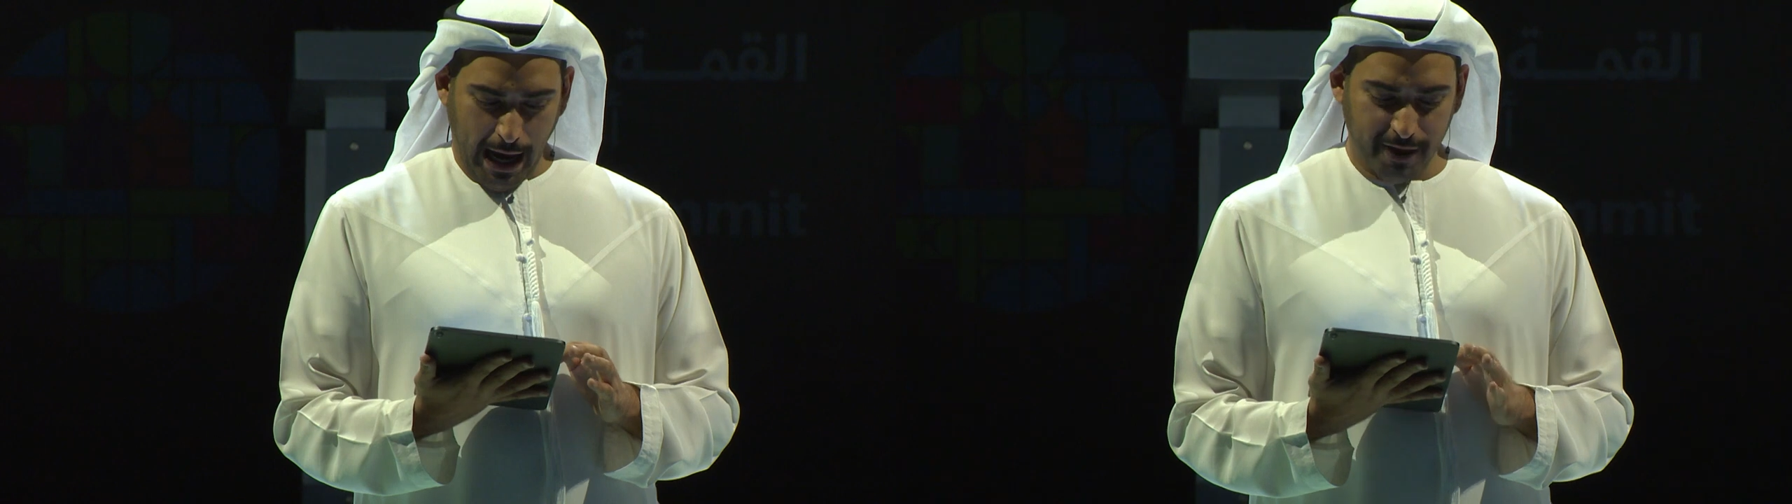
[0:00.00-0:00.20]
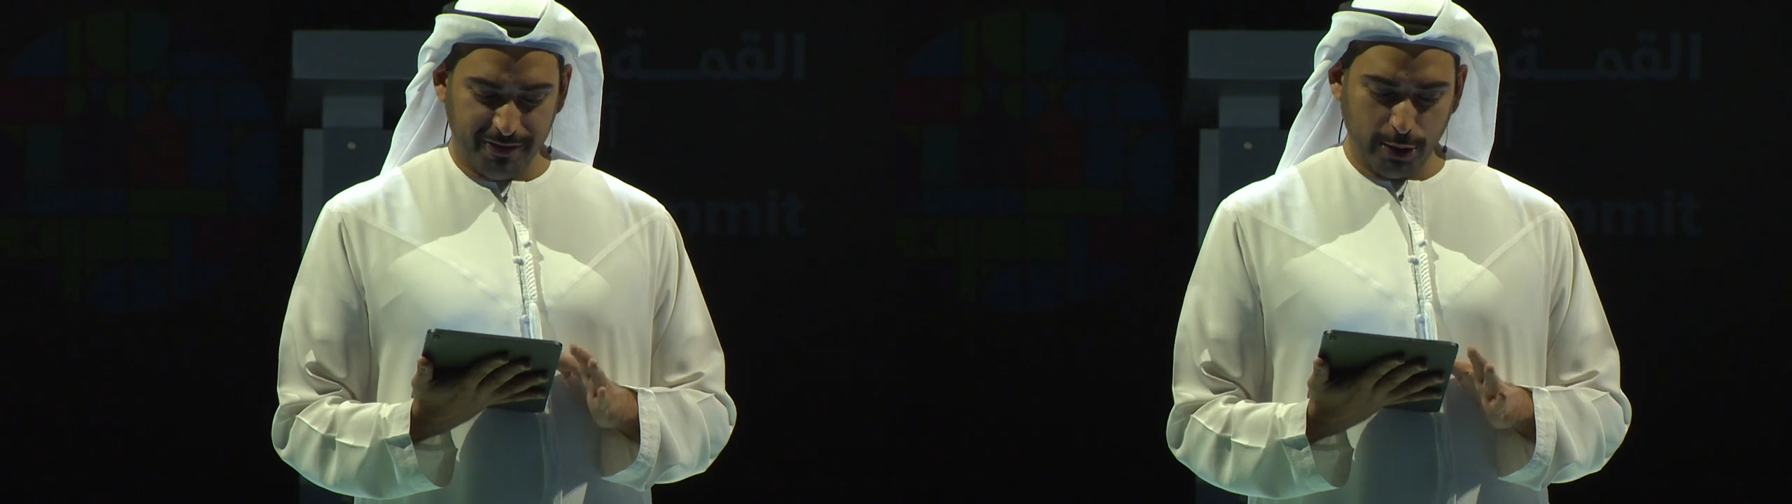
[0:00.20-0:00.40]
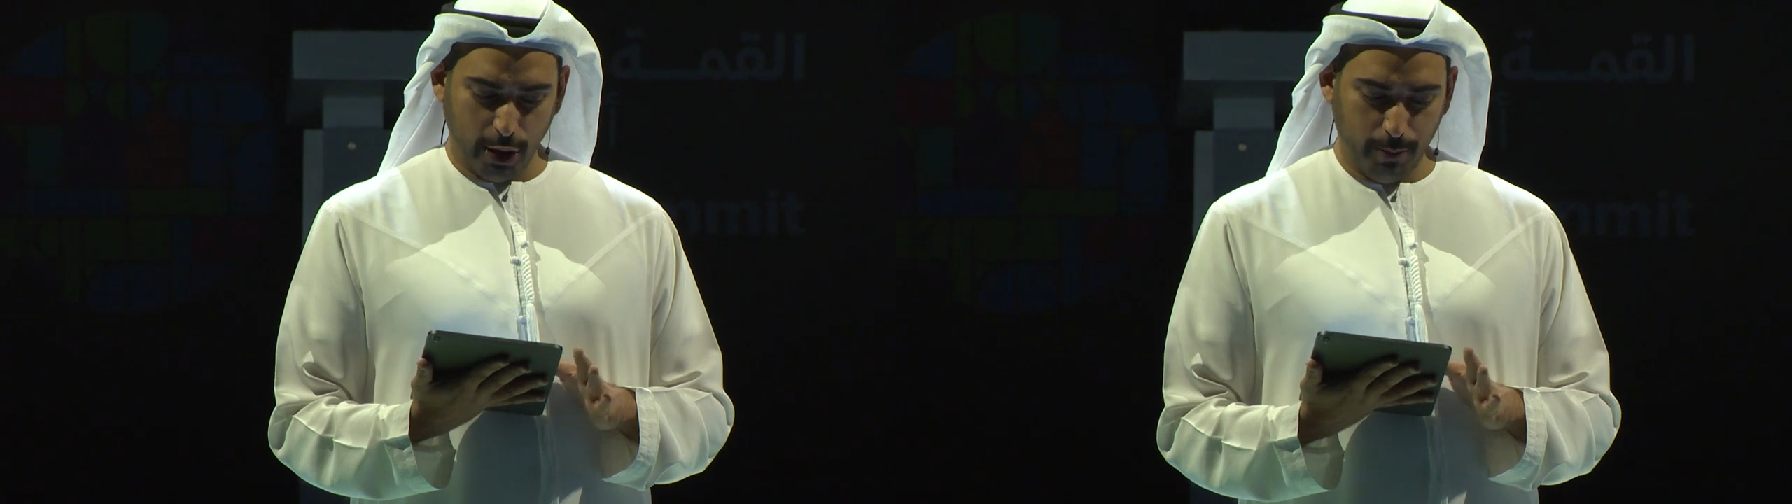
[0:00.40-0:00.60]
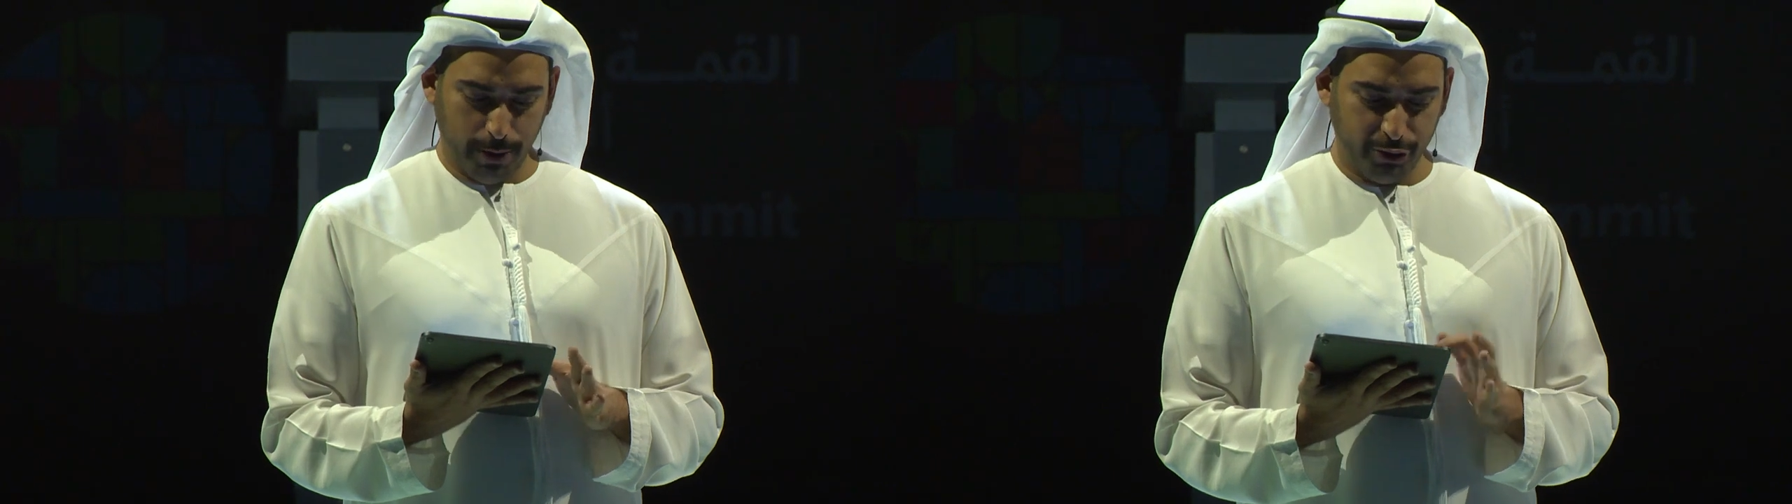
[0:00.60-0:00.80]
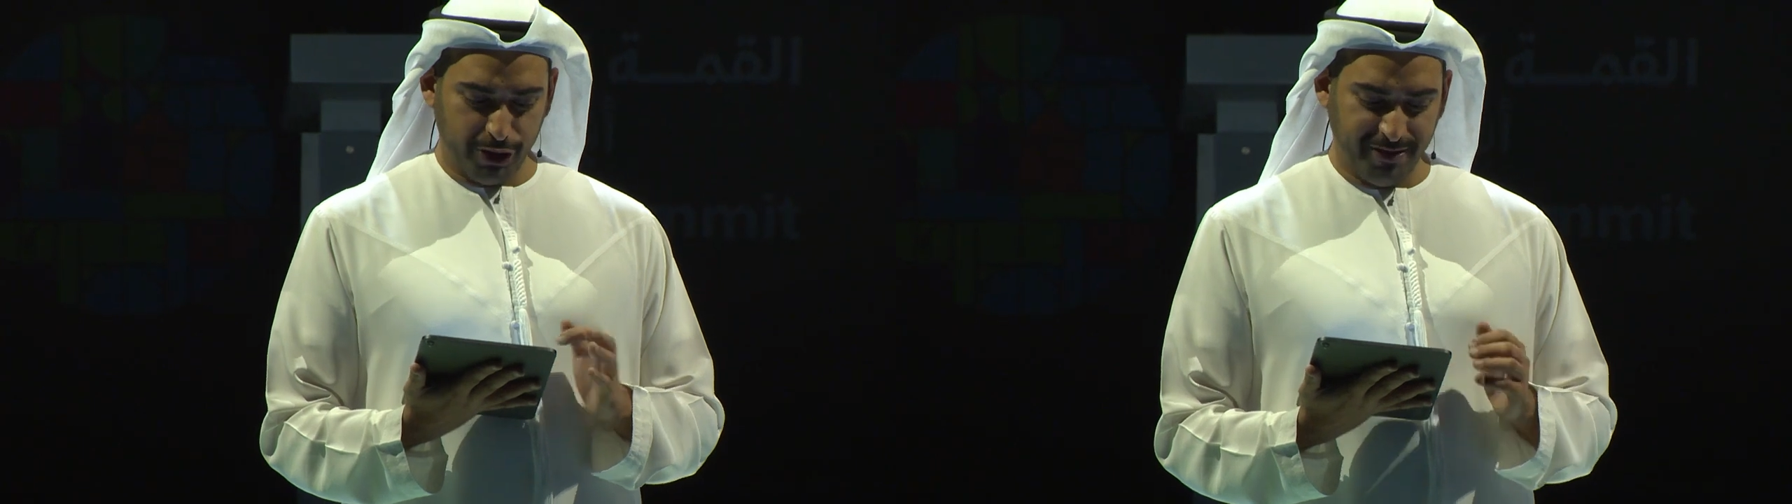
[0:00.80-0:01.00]
As a
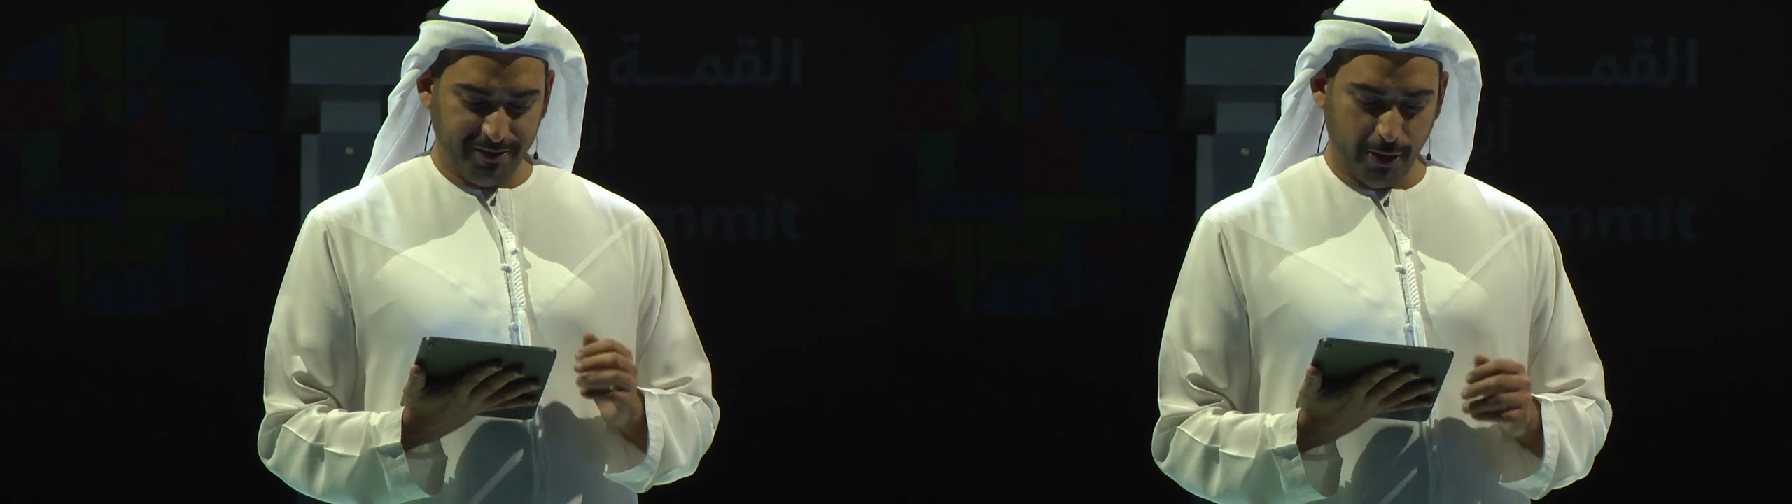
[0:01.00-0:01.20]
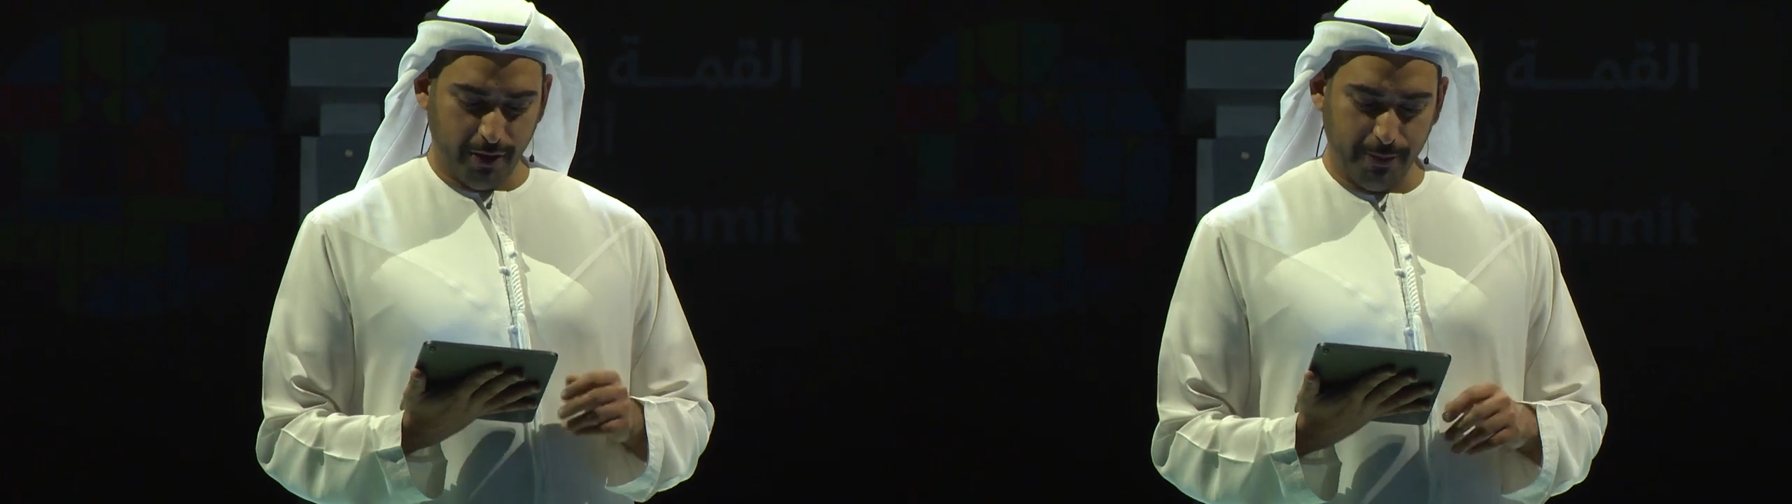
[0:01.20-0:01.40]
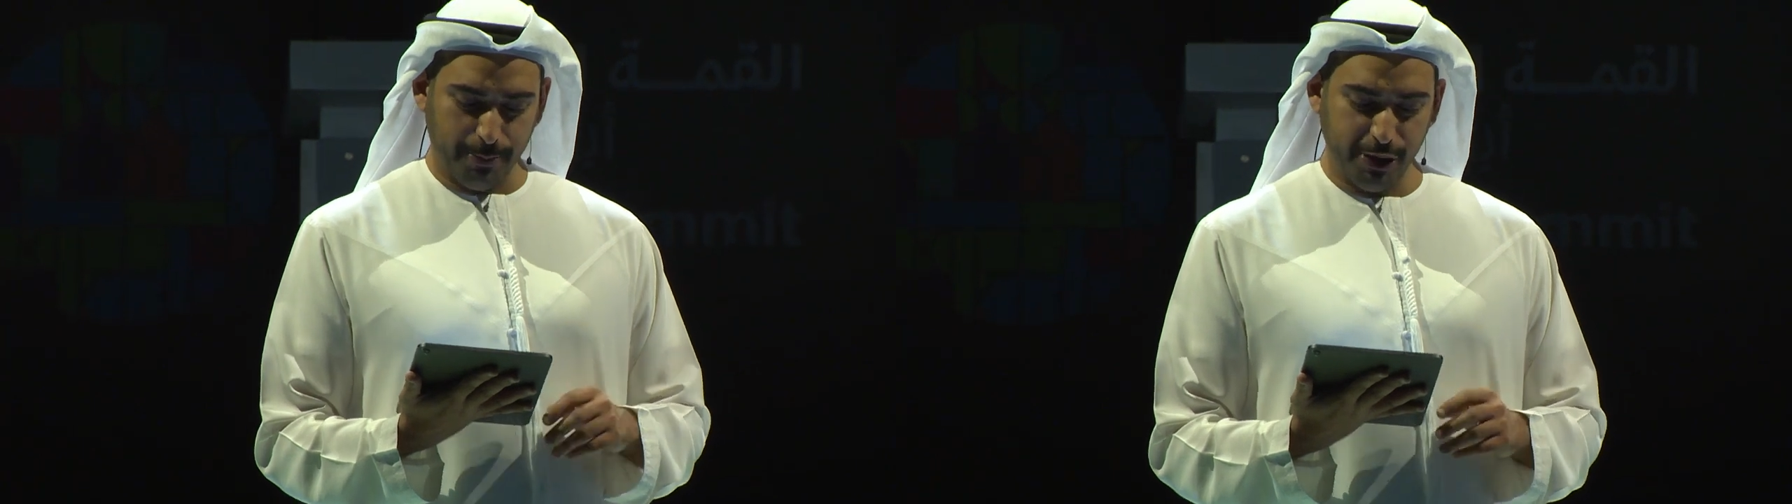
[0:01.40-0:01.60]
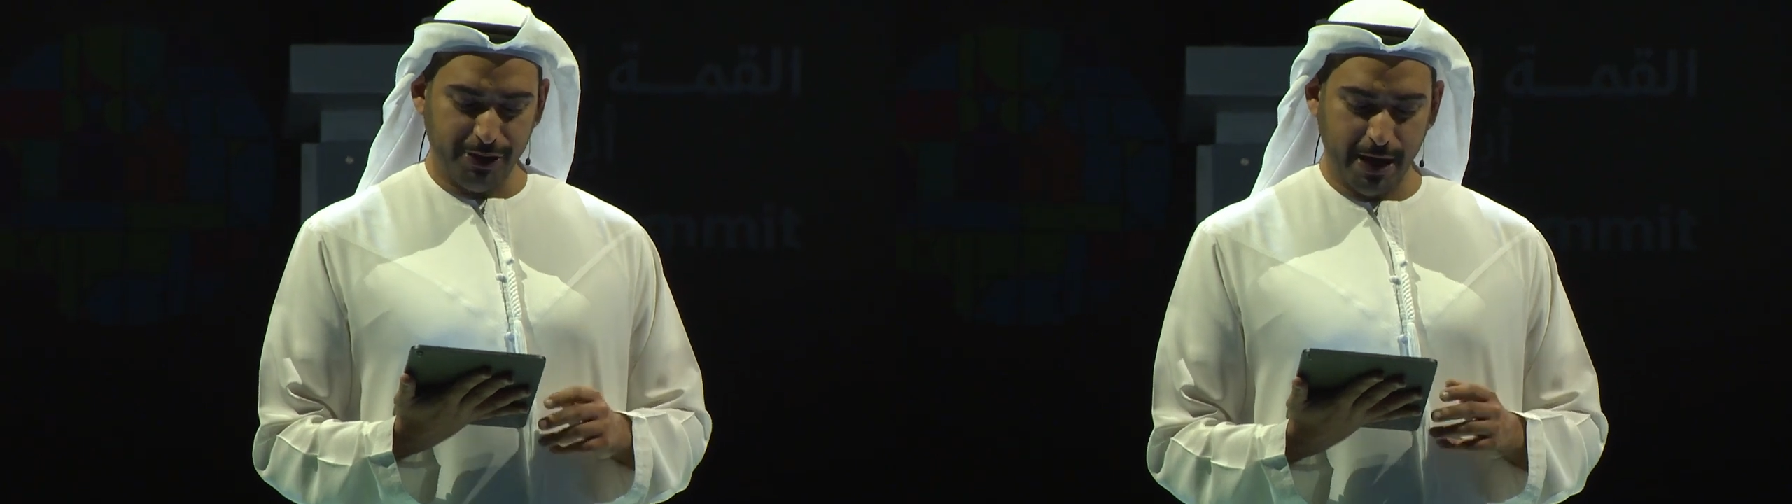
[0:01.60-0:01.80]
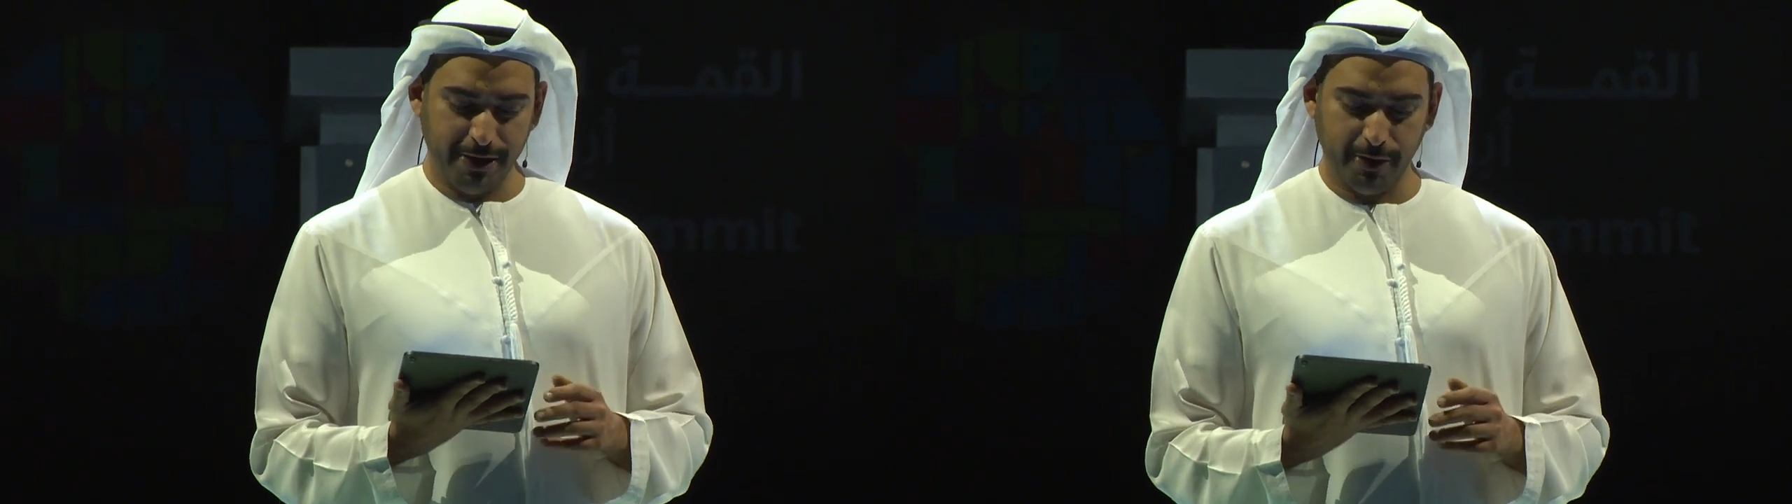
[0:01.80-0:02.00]
global gesture of
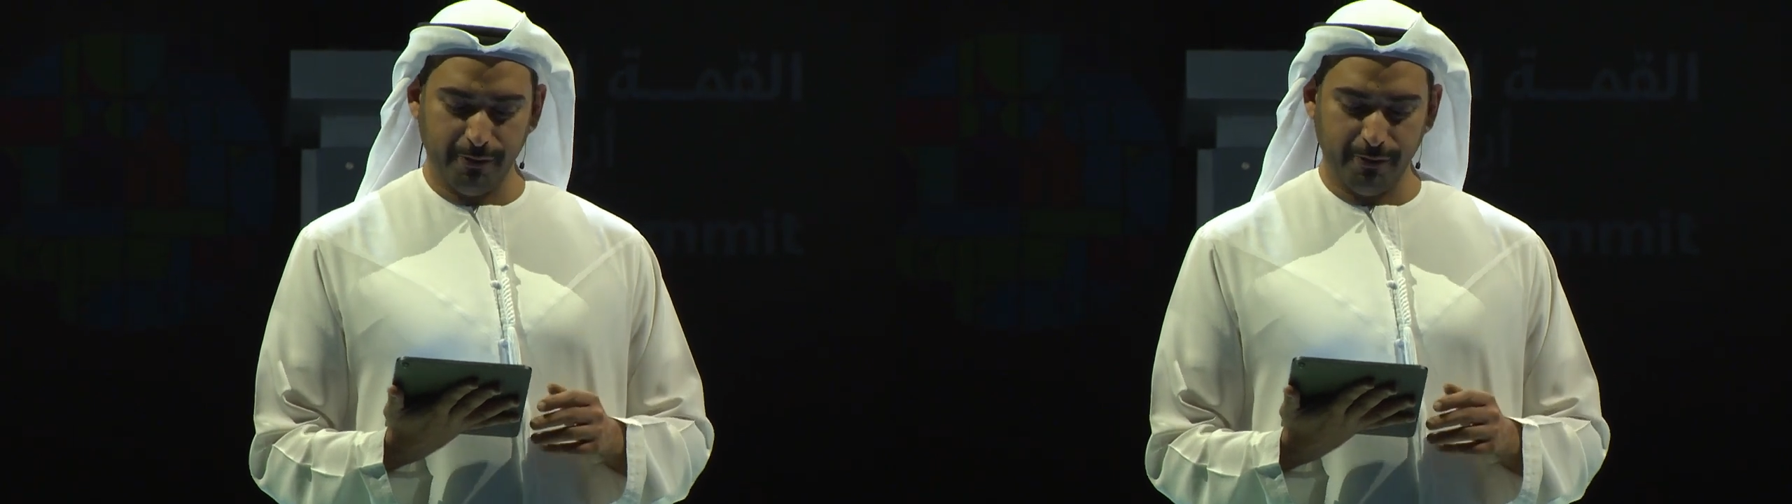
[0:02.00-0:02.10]
appreciation